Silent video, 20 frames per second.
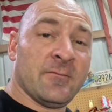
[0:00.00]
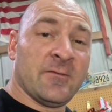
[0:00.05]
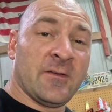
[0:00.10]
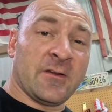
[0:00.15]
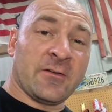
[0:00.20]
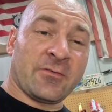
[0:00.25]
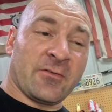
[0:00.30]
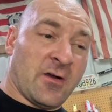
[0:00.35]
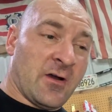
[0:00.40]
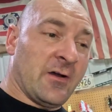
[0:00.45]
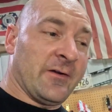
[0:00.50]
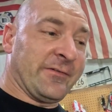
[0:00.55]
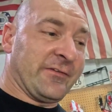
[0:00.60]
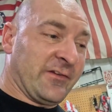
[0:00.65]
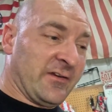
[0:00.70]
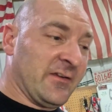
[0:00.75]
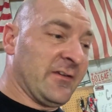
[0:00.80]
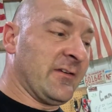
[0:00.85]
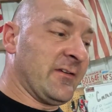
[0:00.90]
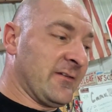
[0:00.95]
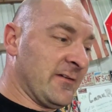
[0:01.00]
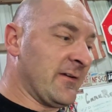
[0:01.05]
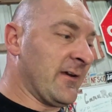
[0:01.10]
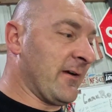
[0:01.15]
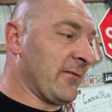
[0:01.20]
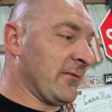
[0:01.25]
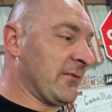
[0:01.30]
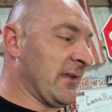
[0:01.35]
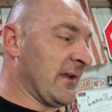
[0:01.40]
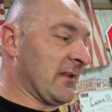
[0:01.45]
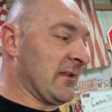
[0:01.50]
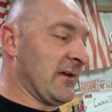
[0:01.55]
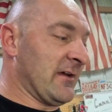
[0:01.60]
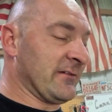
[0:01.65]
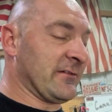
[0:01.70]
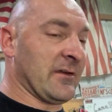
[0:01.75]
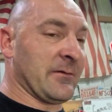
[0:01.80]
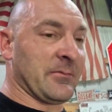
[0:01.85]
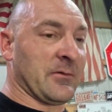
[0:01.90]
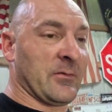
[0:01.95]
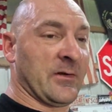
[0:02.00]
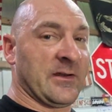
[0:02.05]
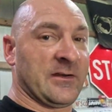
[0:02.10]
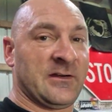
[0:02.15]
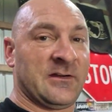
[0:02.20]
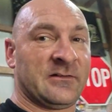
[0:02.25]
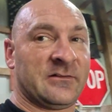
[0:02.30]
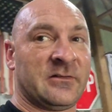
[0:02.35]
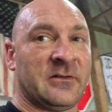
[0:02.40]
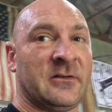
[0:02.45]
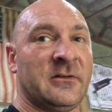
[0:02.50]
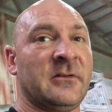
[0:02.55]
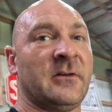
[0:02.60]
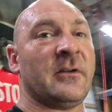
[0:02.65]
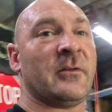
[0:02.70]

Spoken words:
Fingers crossed, everything lines up the way it needs to.